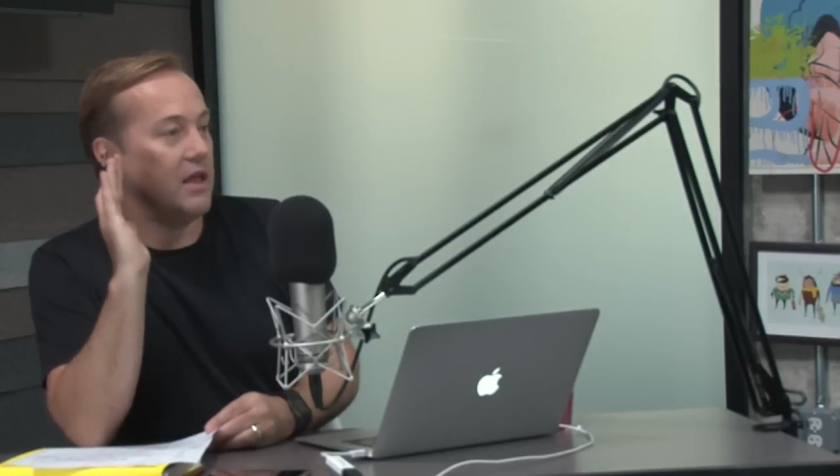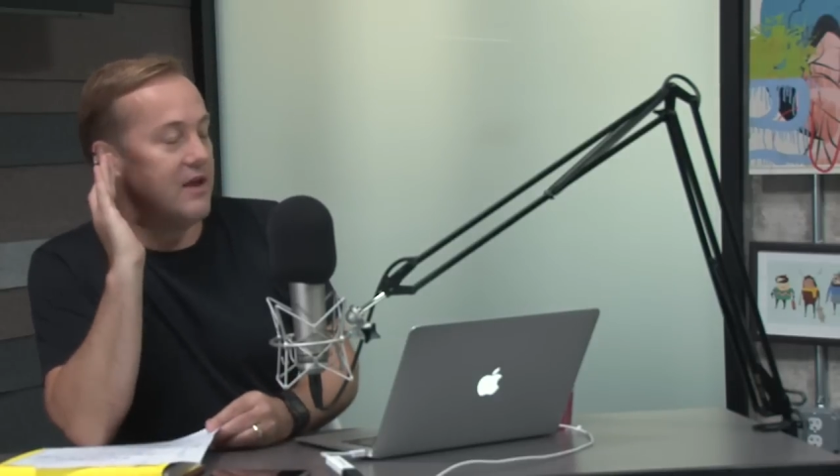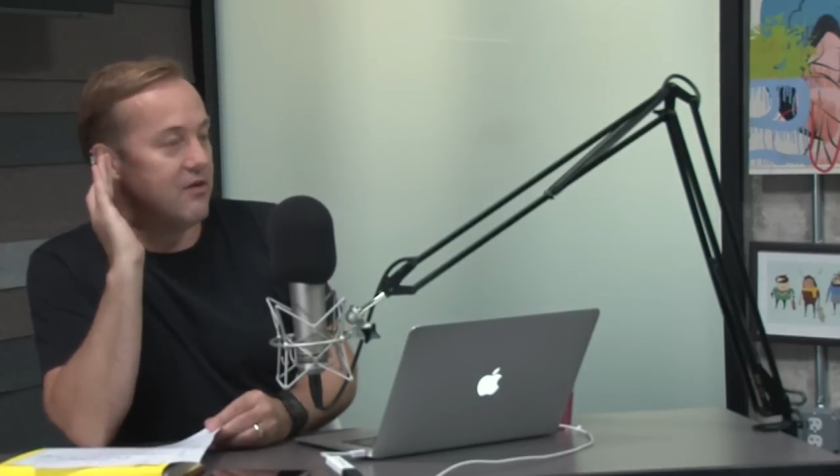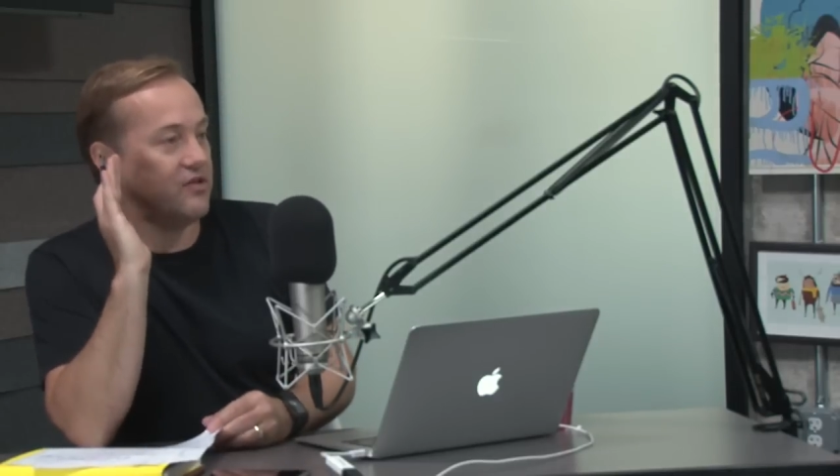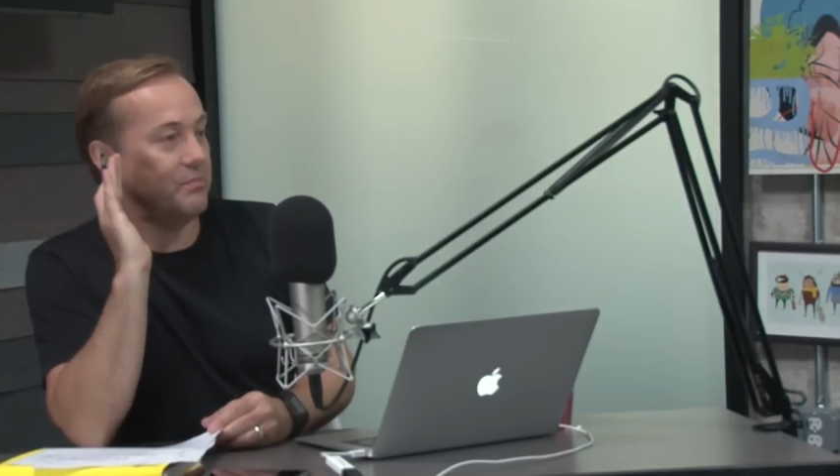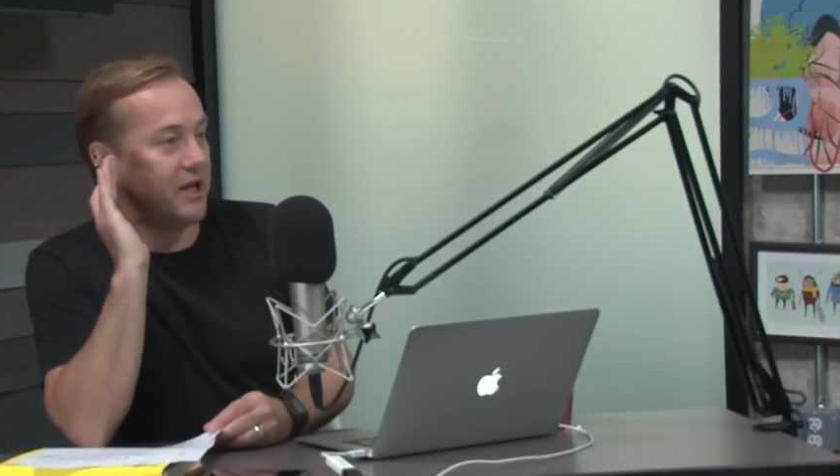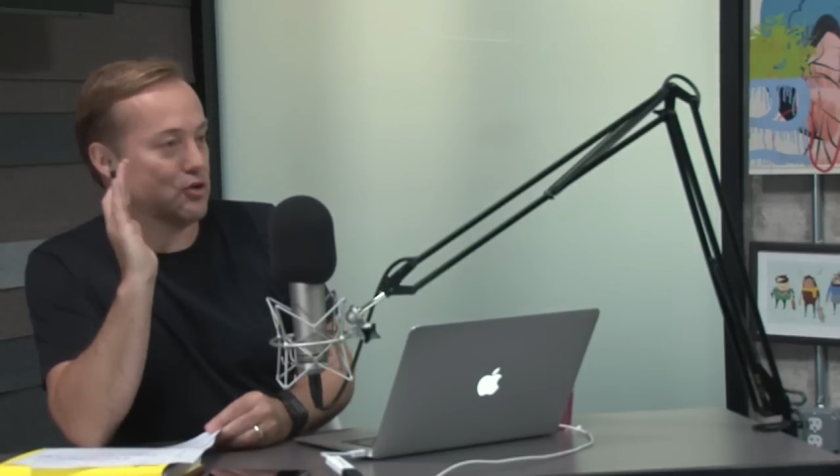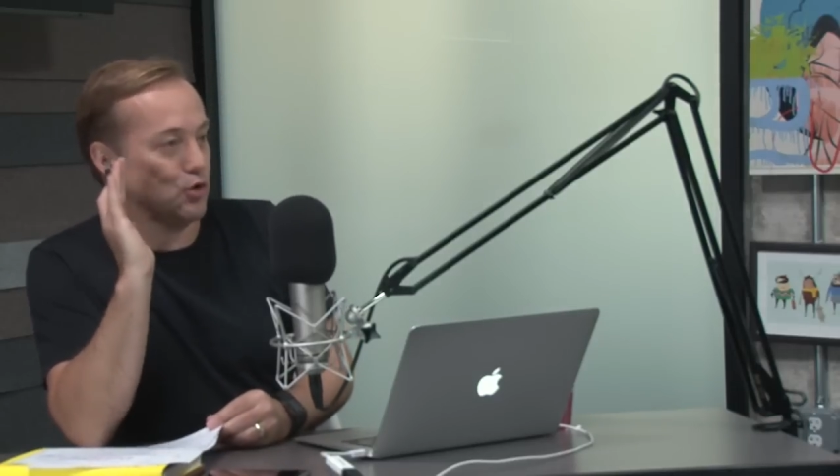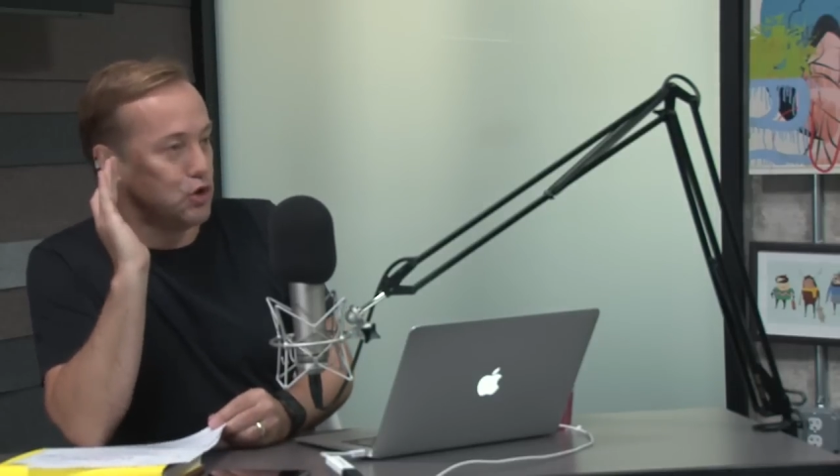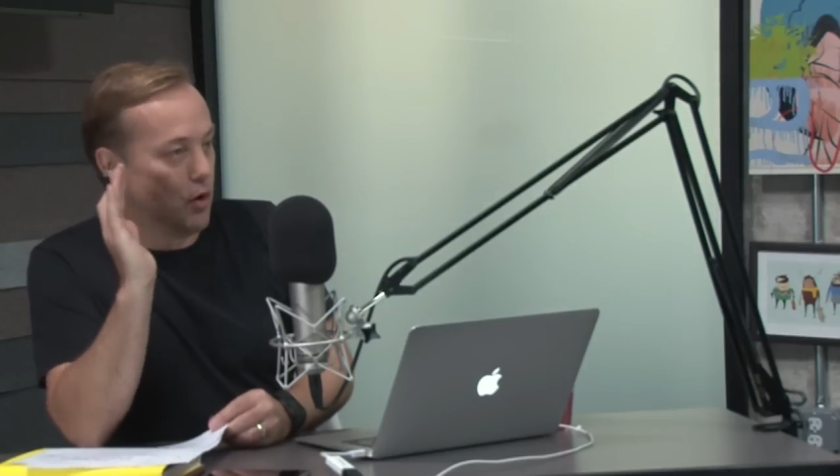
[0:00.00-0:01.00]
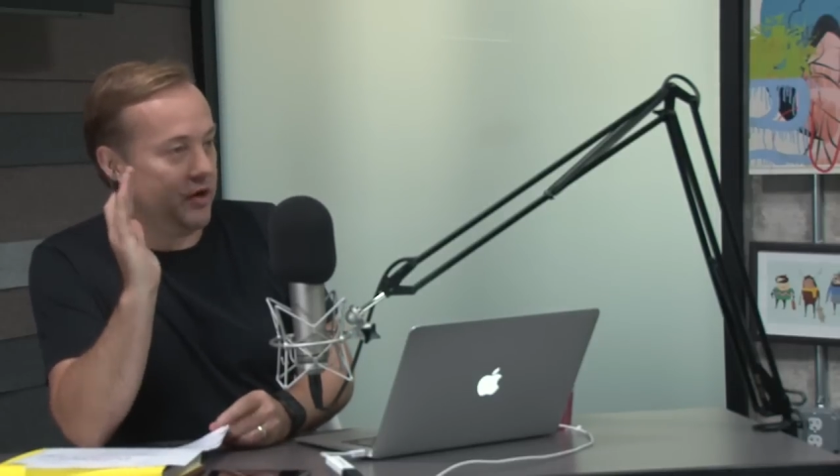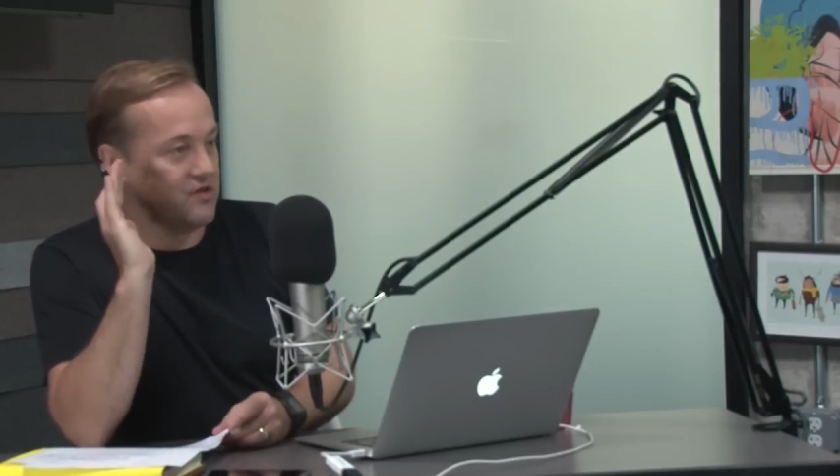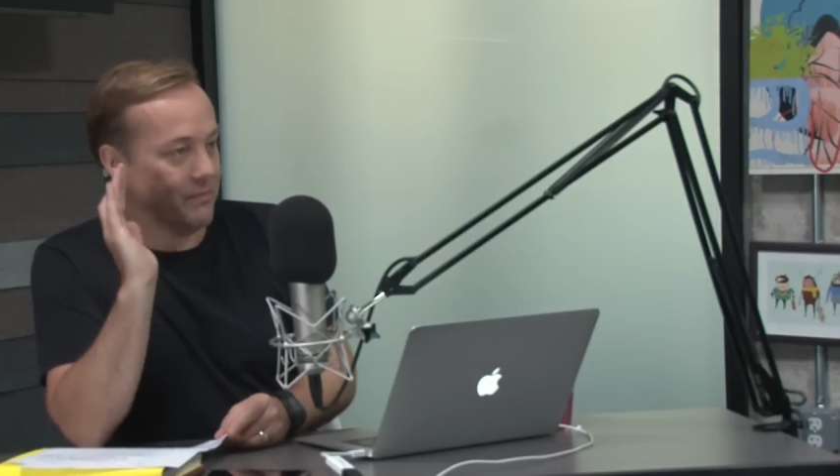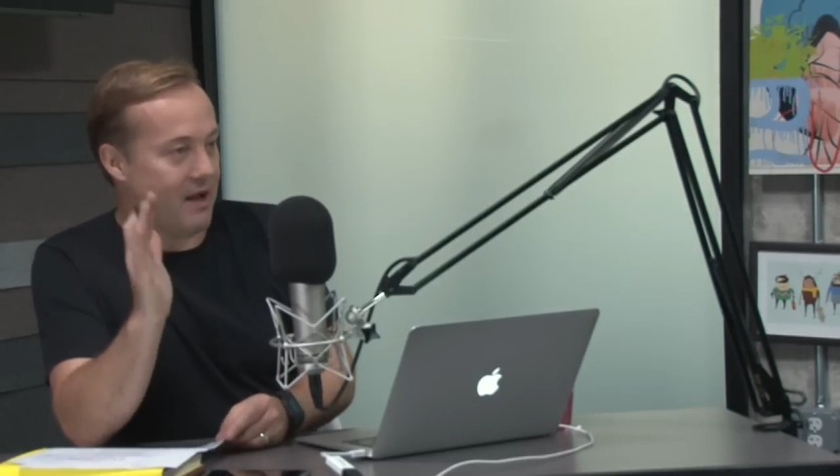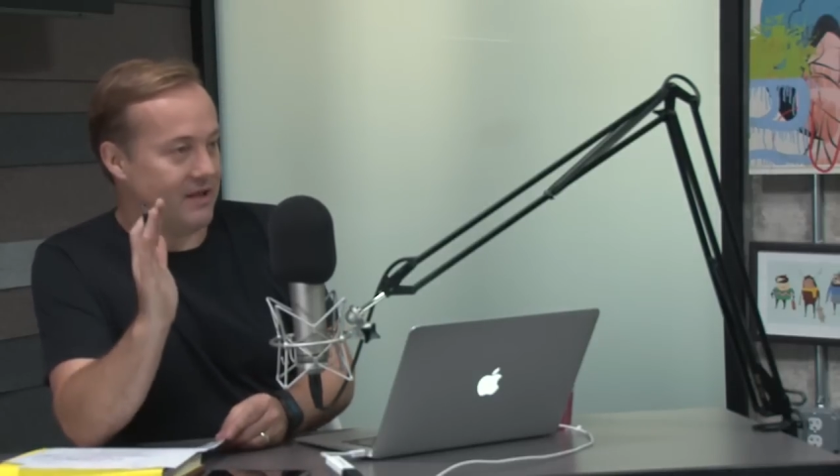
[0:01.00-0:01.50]
there is a place called Tony's
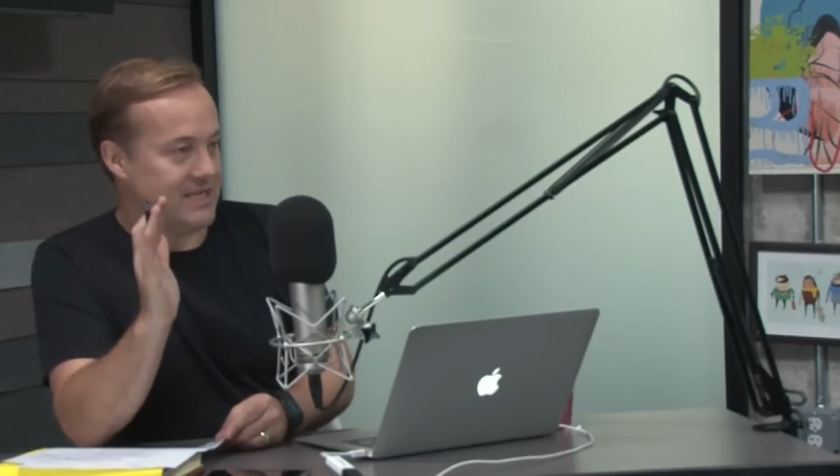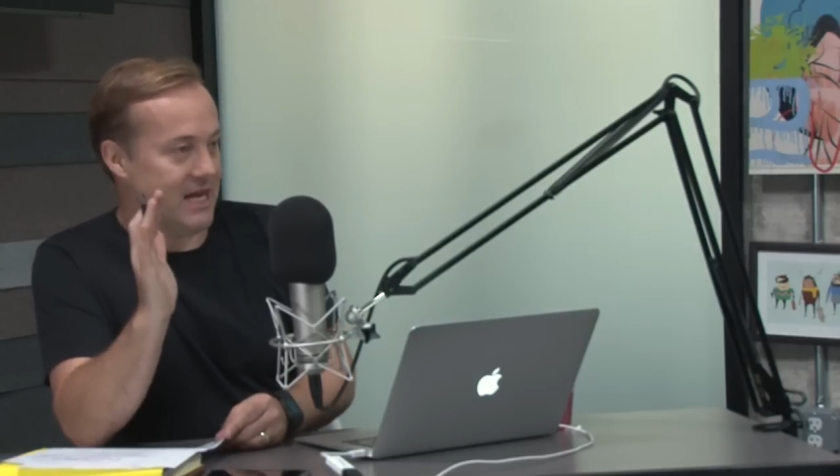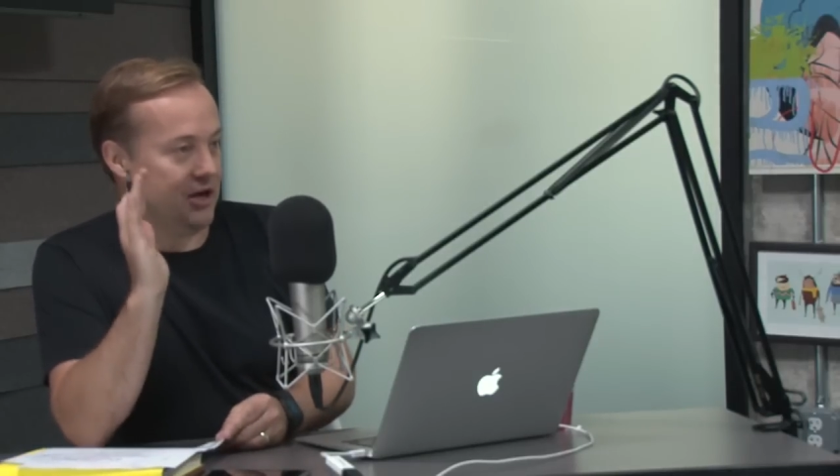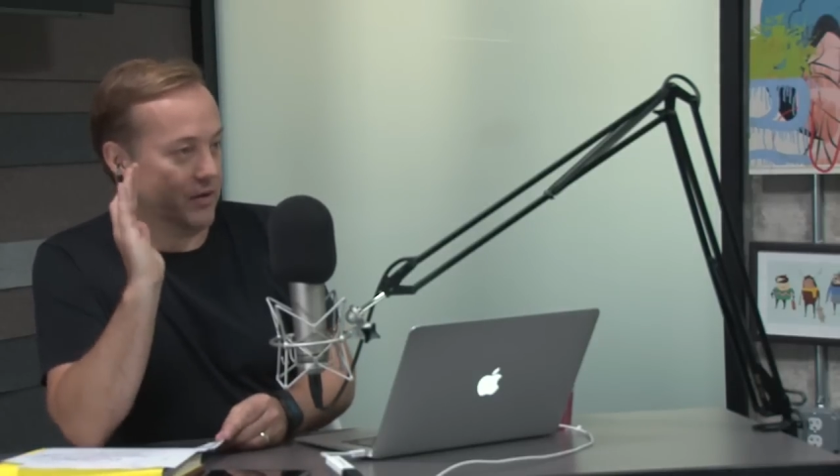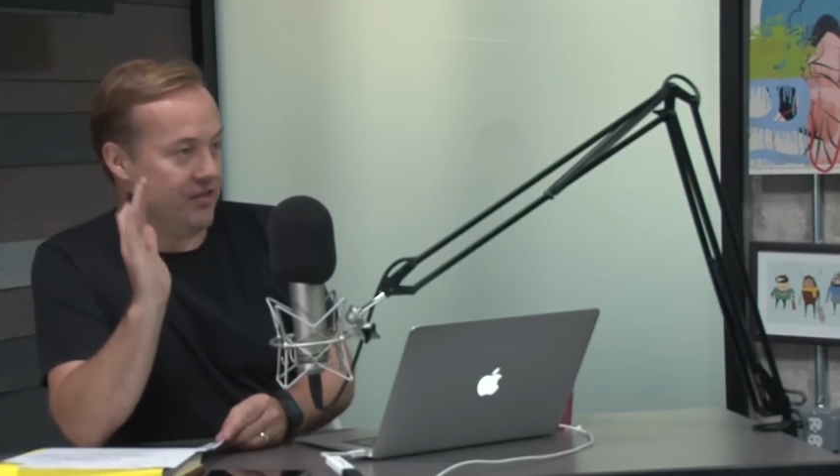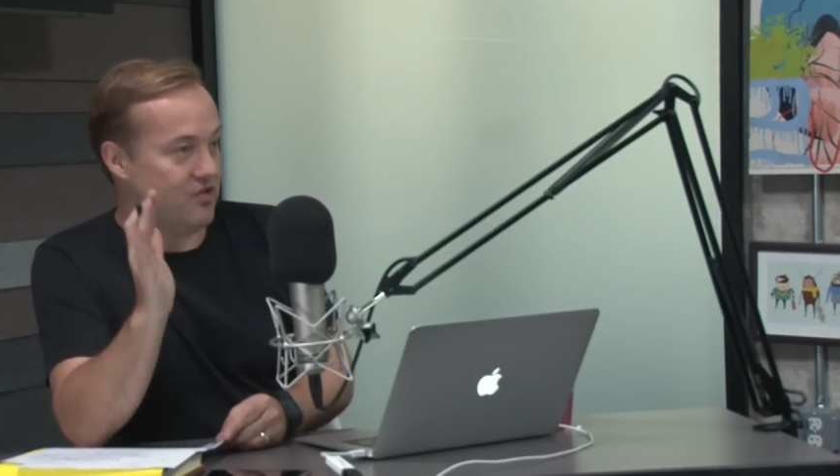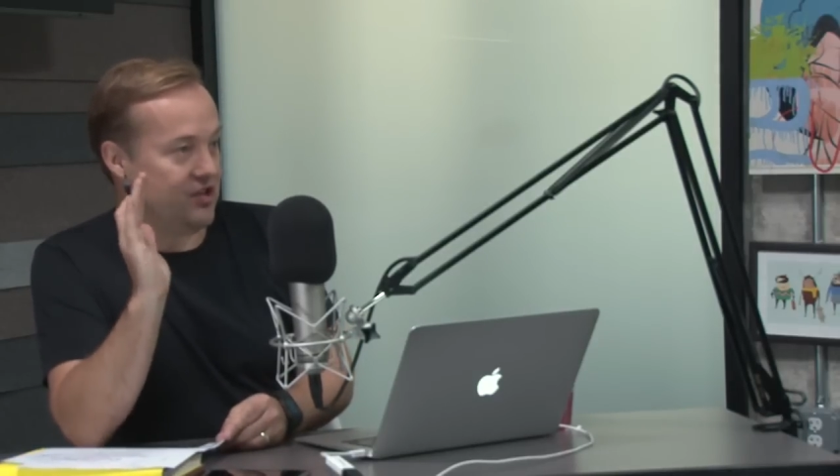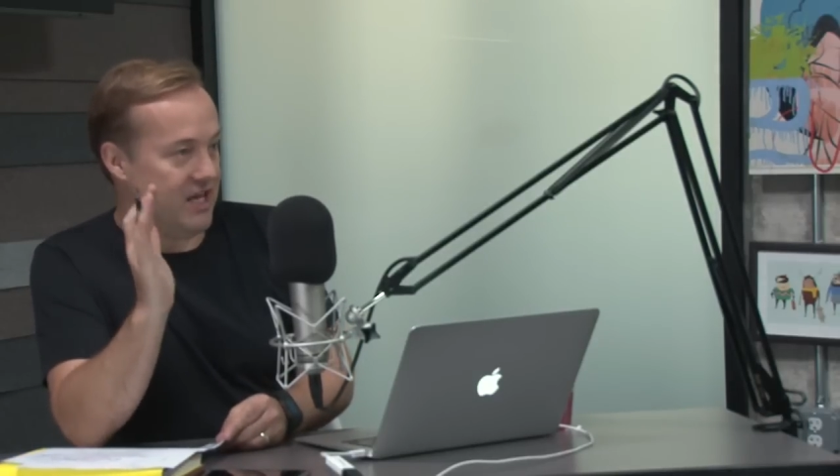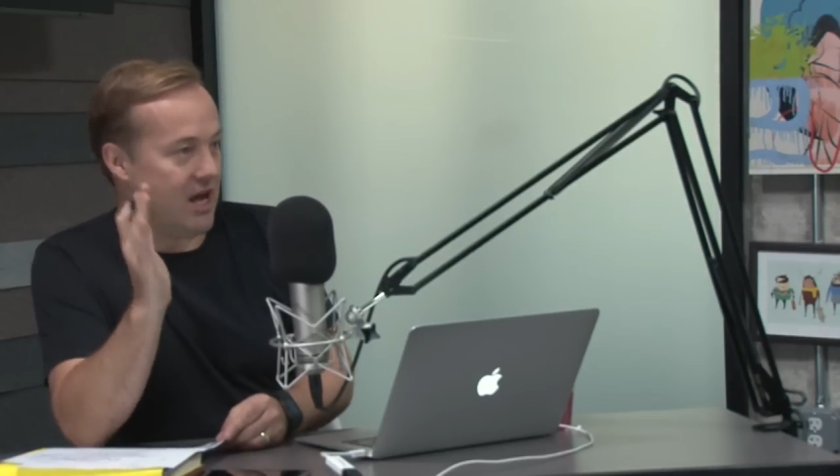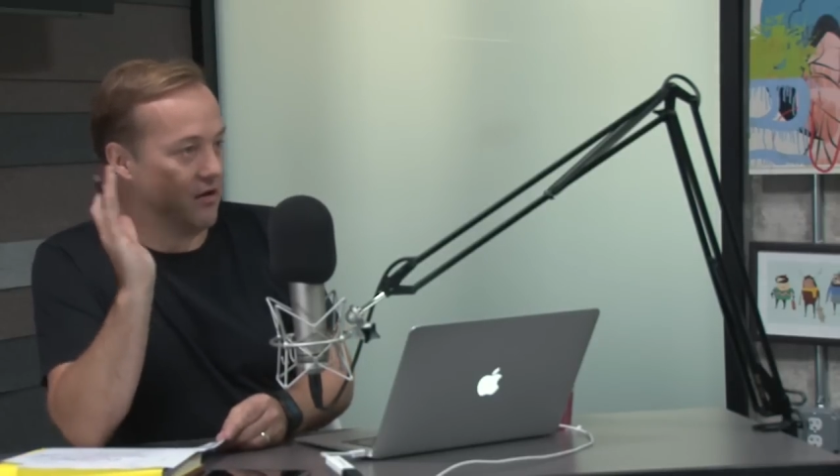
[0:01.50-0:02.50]
Napolitano in the city.